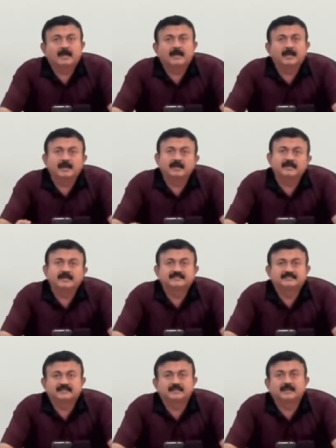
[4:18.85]

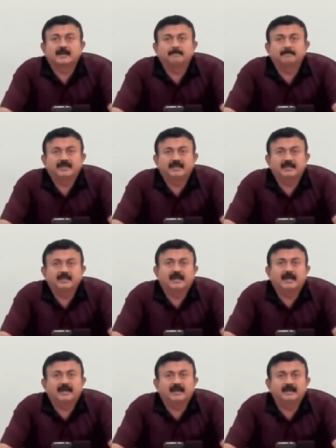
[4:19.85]
alertness in the company
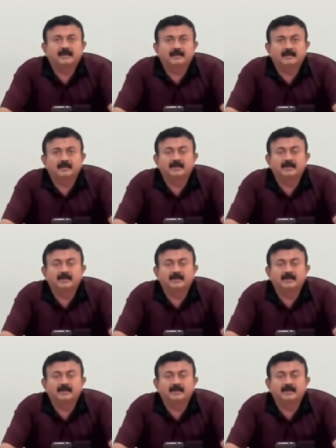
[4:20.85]
and